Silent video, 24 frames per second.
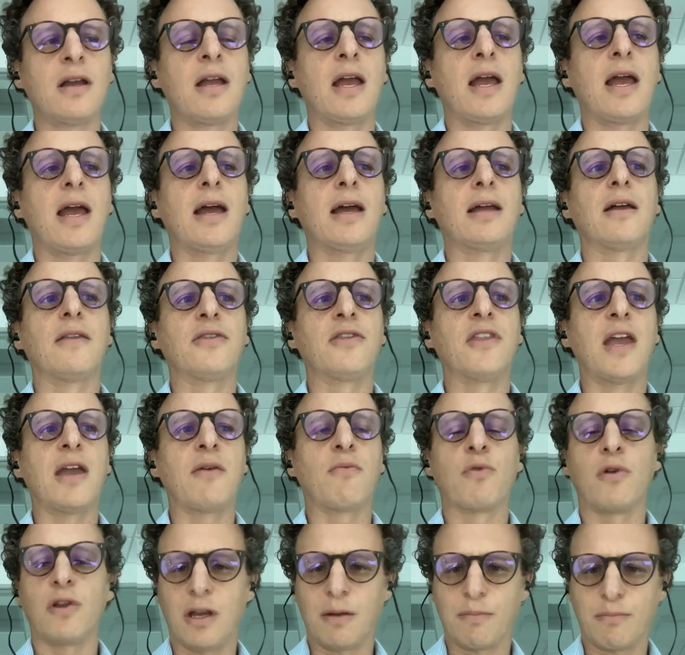and they
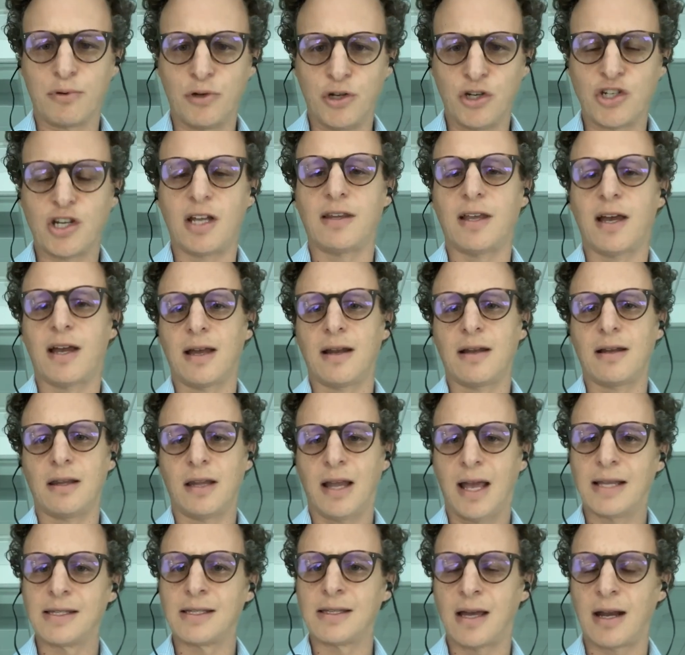really appreciate that
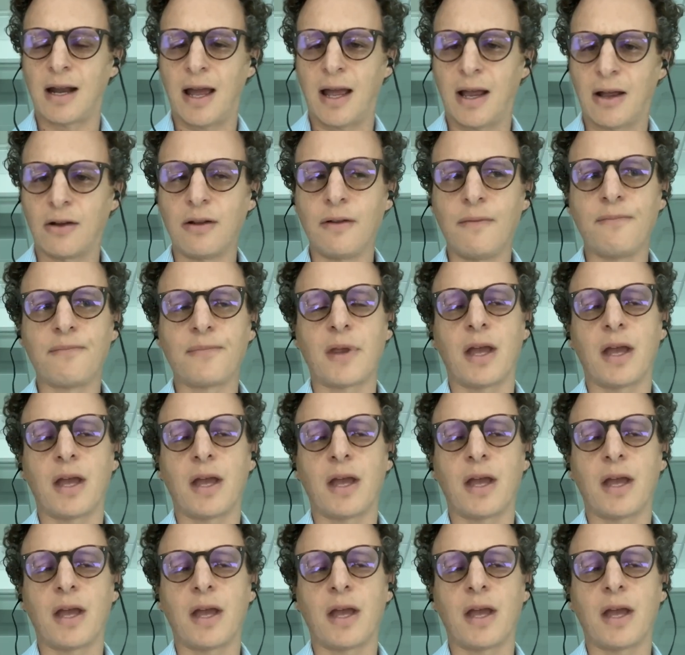lens and that angle.